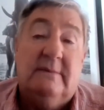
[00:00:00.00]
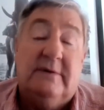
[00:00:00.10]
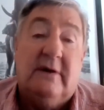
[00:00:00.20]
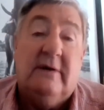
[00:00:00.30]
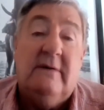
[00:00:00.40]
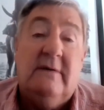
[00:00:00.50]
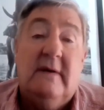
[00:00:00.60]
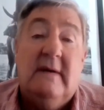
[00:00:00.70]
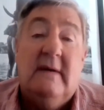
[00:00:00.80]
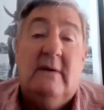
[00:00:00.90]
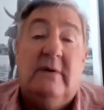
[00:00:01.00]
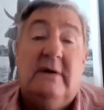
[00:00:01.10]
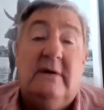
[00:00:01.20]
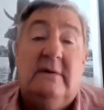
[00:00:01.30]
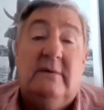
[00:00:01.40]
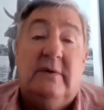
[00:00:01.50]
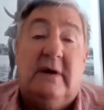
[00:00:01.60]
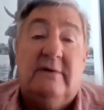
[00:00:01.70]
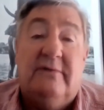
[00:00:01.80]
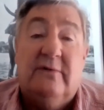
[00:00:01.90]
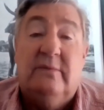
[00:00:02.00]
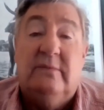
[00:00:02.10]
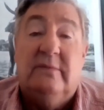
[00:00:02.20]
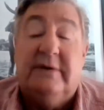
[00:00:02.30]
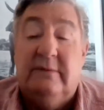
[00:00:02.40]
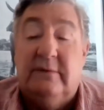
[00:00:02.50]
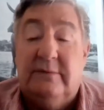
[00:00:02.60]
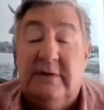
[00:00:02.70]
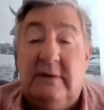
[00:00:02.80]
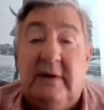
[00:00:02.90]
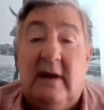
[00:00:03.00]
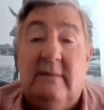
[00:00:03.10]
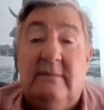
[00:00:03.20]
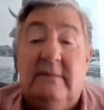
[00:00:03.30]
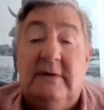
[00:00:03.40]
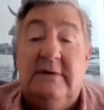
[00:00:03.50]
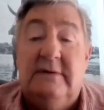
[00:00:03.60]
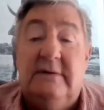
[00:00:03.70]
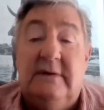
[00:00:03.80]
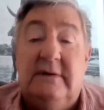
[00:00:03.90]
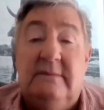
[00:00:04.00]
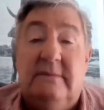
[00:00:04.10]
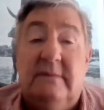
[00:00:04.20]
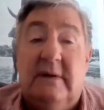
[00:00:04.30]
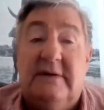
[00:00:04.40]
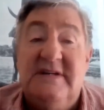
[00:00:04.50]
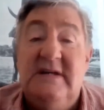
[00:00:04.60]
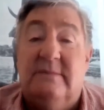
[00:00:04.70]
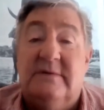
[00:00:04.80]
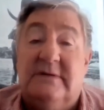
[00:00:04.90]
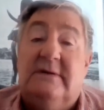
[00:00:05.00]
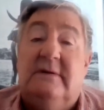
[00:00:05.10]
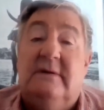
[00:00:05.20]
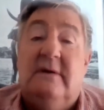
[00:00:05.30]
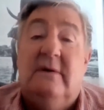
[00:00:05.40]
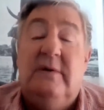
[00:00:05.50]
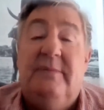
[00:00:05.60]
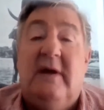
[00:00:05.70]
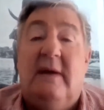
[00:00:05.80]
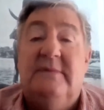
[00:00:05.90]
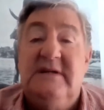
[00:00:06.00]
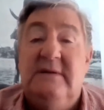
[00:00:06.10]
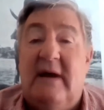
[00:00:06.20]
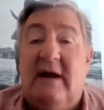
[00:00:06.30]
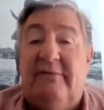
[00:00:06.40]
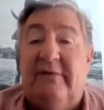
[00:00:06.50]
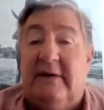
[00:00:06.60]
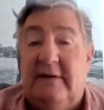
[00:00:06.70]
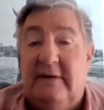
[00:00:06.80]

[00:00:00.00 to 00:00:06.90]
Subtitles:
Matoka, where we're going to form what then became the teams. We became Team Alpha.